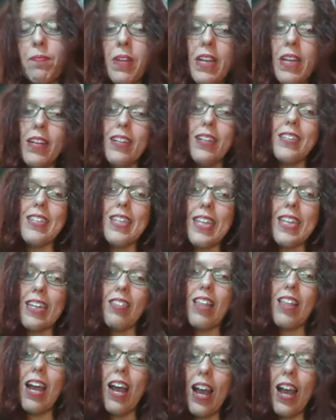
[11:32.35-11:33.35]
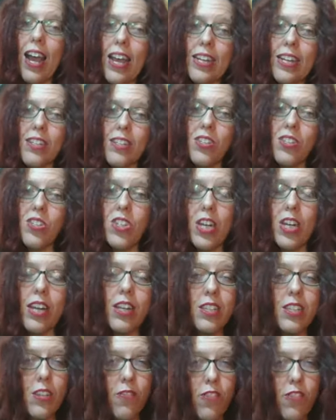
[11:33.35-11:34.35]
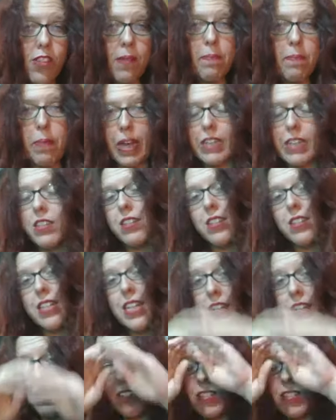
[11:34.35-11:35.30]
to get the highest chance for the best yield.